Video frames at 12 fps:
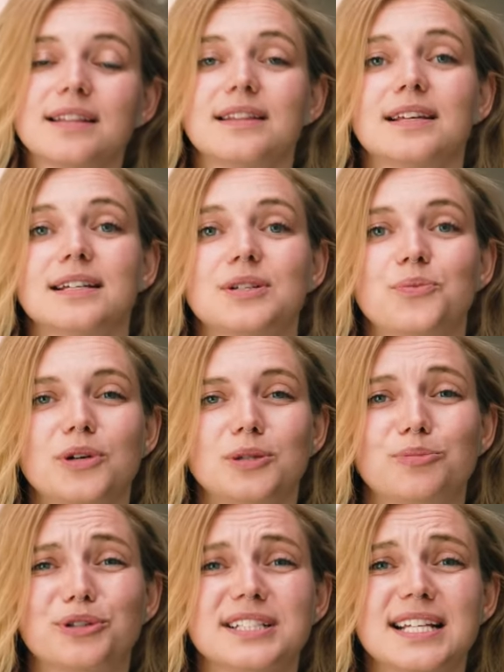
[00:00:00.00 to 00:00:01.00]
that
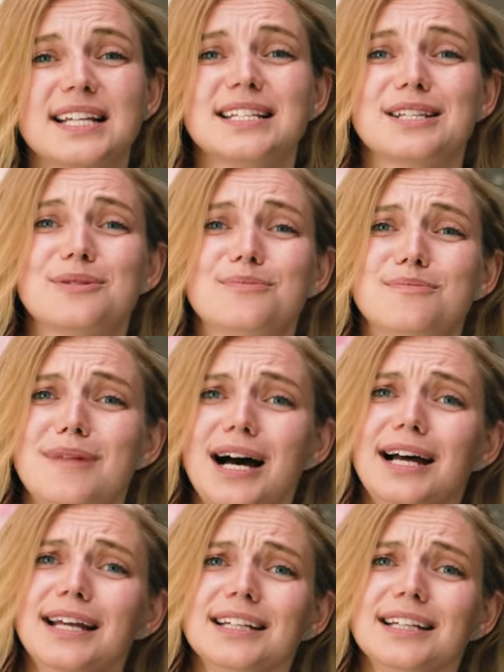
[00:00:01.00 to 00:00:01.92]
will present my